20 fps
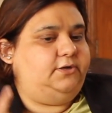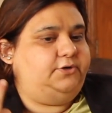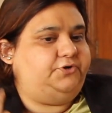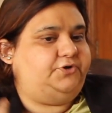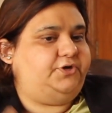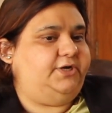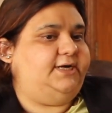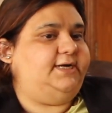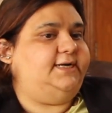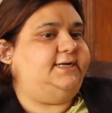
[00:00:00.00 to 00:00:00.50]

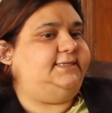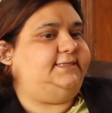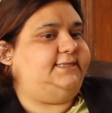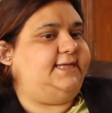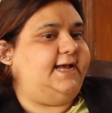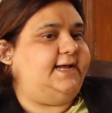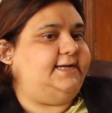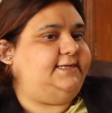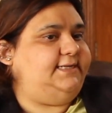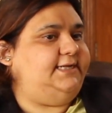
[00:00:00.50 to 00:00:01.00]
triggers
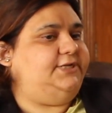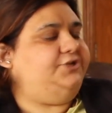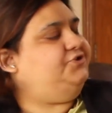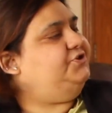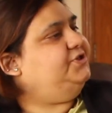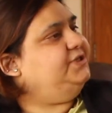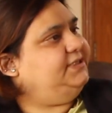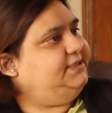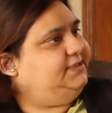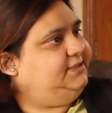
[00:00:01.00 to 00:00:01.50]
that
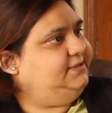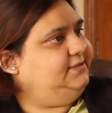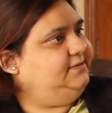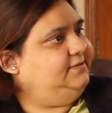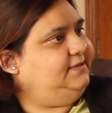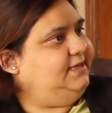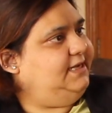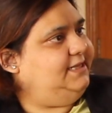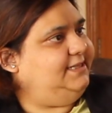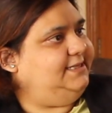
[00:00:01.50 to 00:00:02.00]
interest
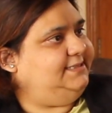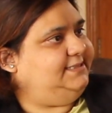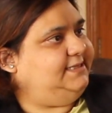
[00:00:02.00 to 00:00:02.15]
in the